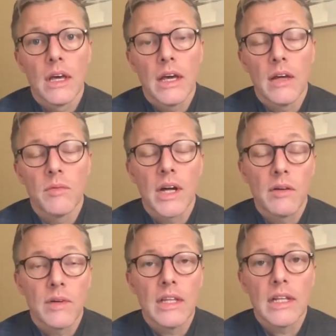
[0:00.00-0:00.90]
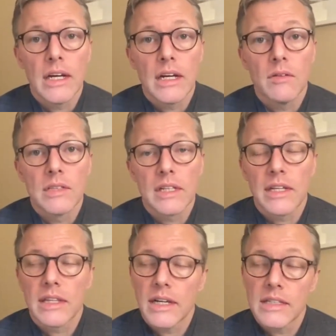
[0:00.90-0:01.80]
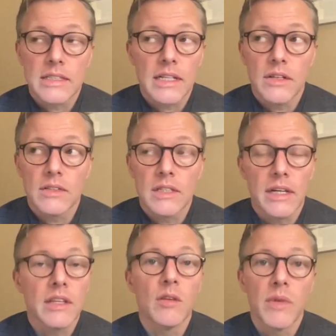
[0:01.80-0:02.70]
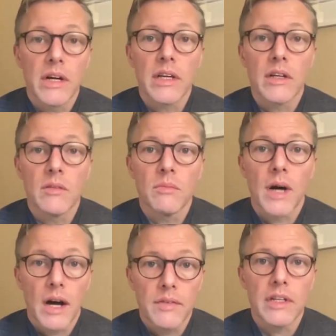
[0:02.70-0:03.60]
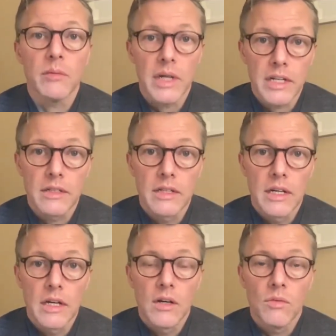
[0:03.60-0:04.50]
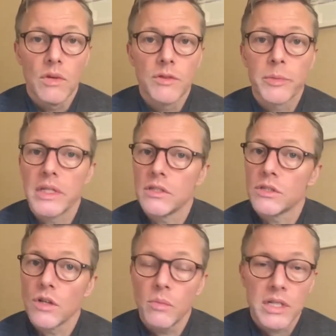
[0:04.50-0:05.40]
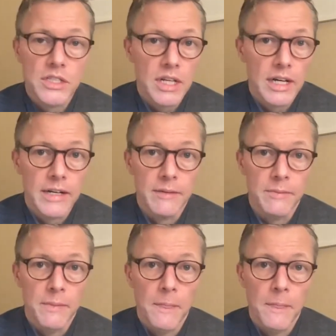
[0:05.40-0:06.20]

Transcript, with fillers: And when I read that, I was like, That sounds like the American poverty debate. We've mm-hmm. spent so mm-hmm. much time